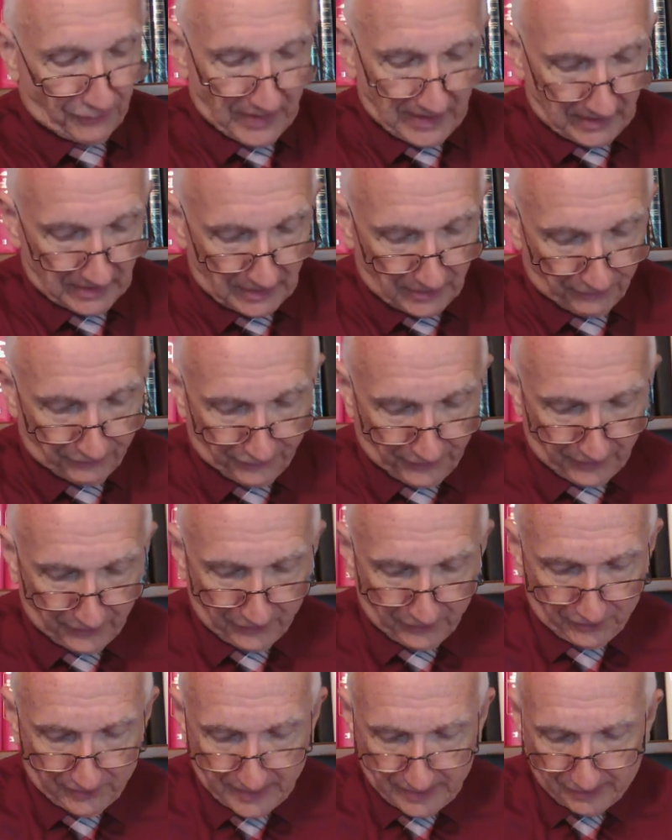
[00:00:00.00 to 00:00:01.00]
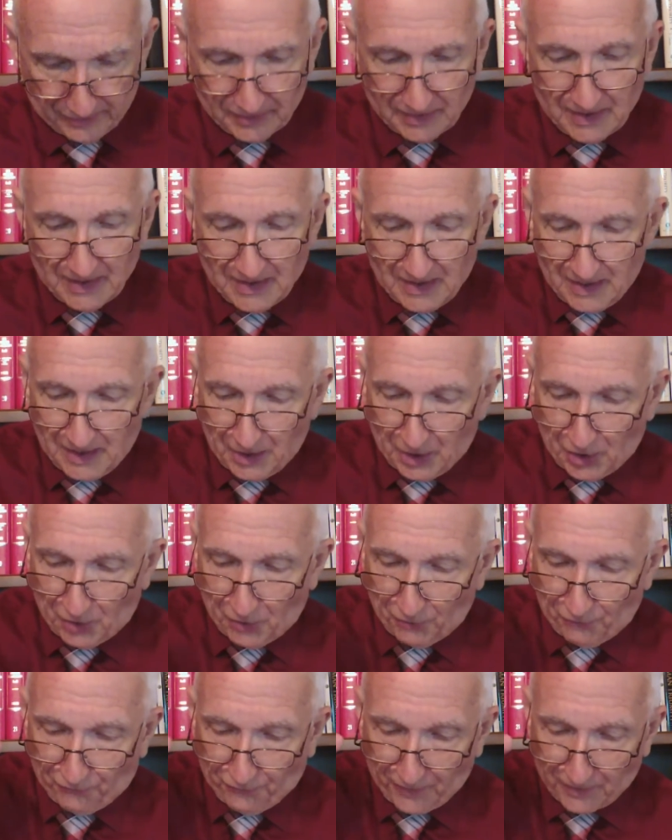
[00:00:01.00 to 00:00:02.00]
we can go further here,
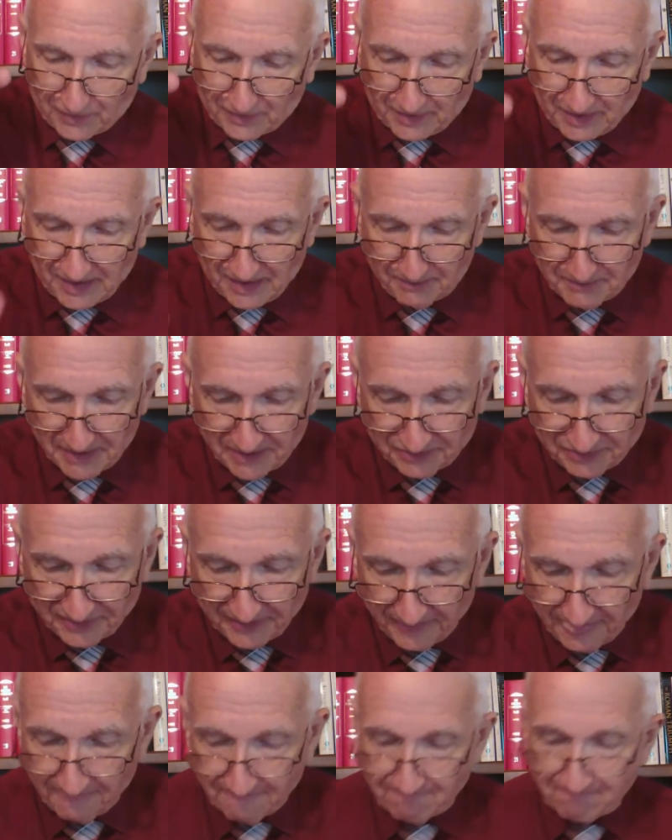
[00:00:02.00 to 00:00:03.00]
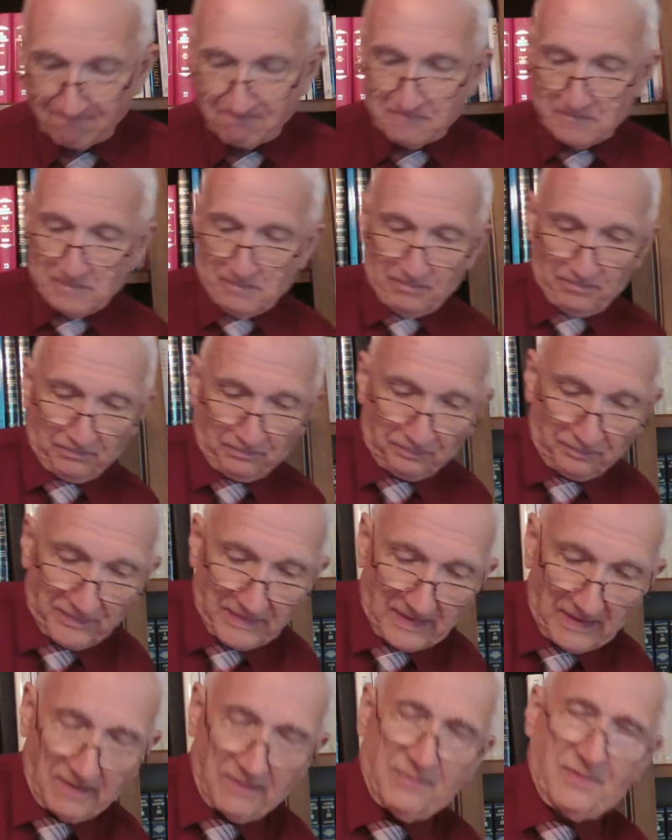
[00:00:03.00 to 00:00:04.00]
overcometh
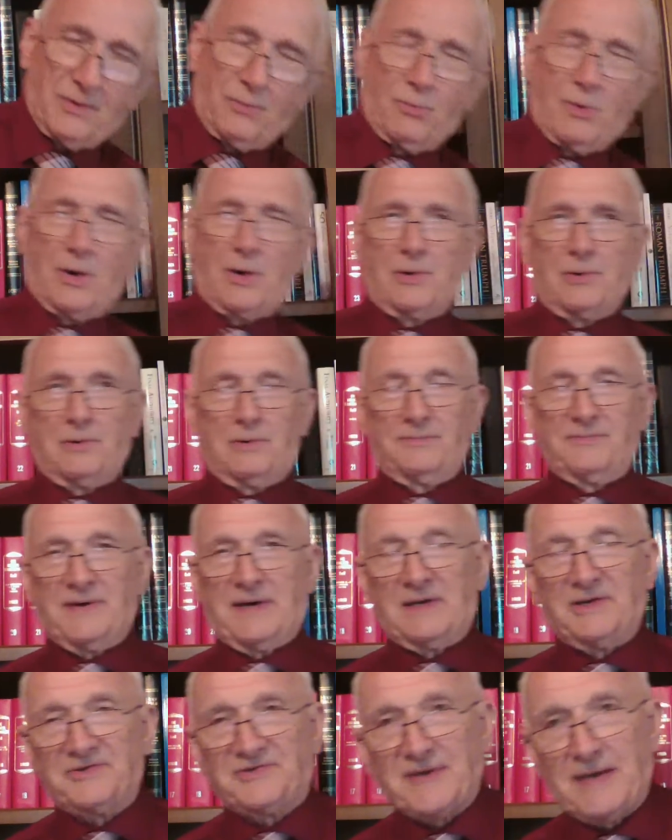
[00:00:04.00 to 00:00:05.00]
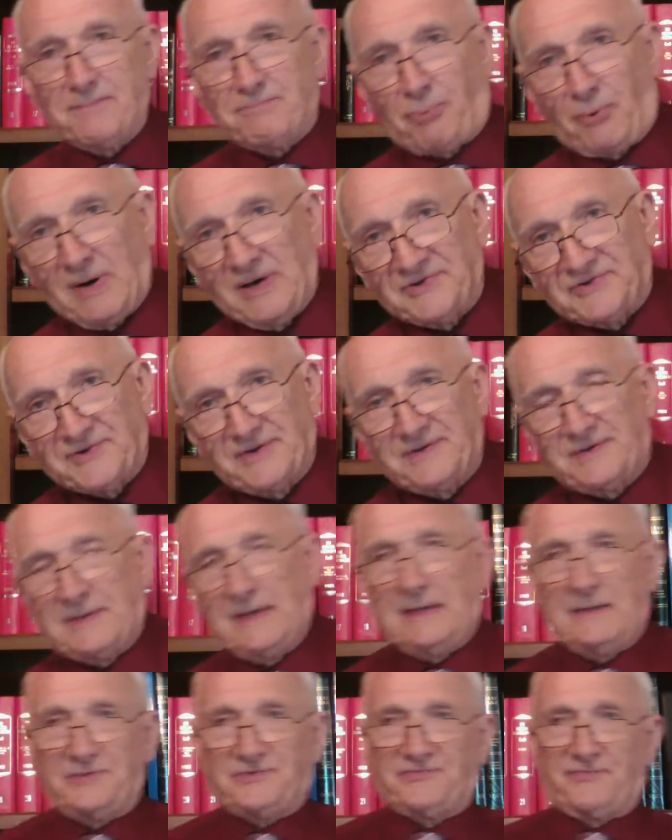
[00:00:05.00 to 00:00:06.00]
the world. That is a present
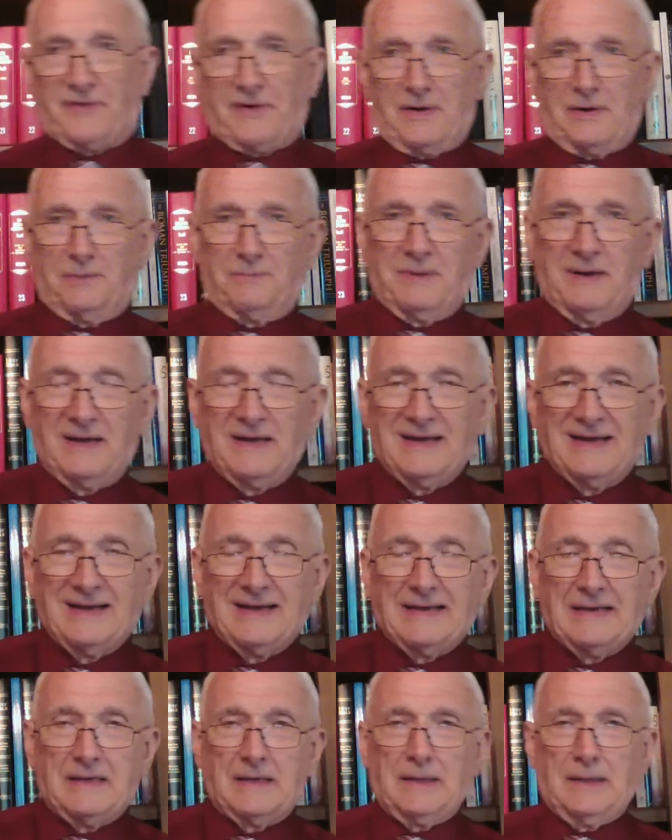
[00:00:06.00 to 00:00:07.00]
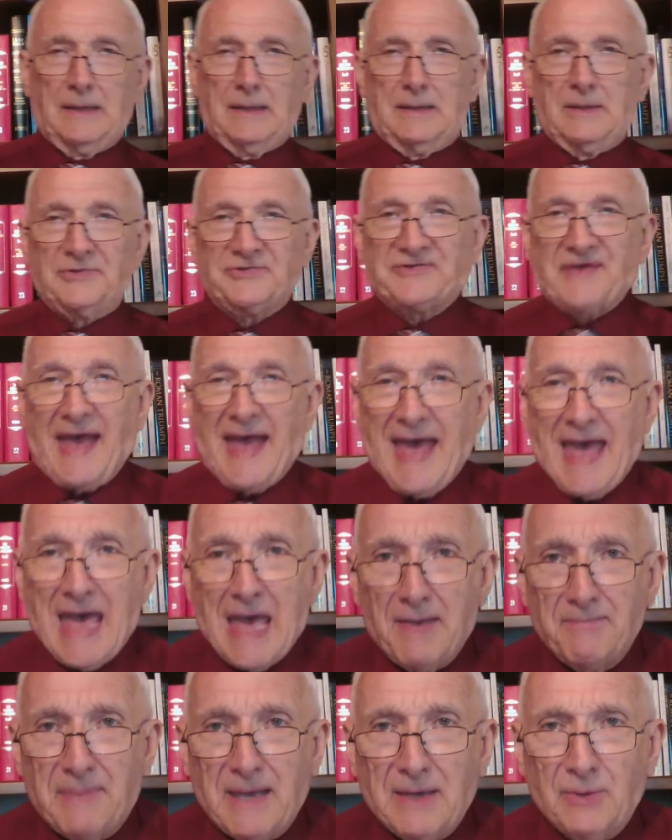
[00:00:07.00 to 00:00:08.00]
tense verb. It is
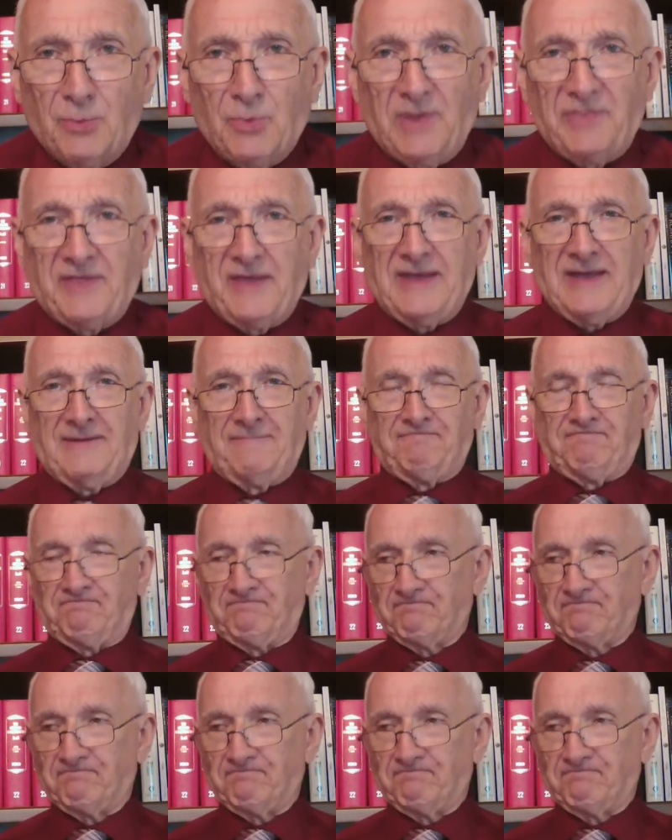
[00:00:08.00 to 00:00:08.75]
habit with him.